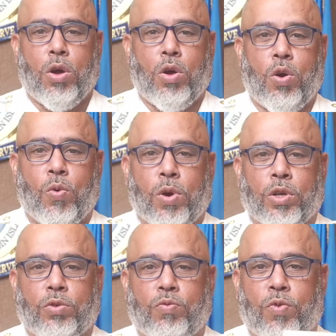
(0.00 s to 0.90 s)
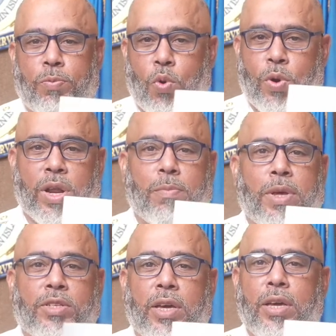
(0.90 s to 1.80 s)
who was reported
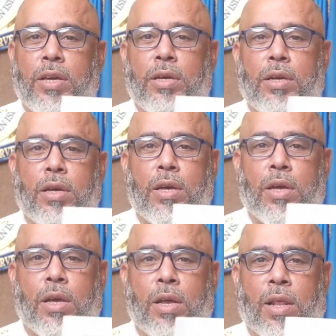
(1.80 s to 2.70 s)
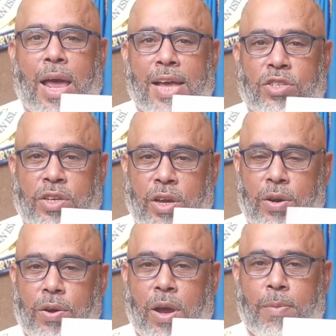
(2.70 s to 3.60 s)
missing last
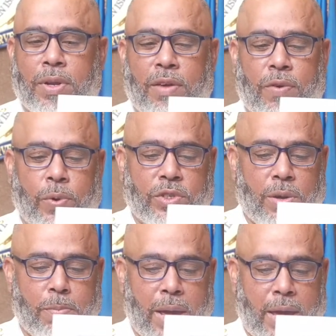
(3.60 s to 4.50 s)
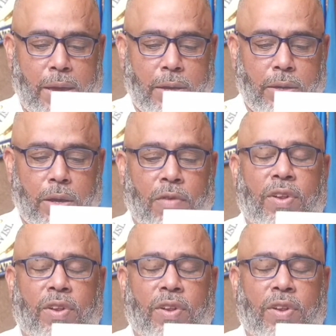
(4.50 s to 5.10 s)
year. I believe it was in May of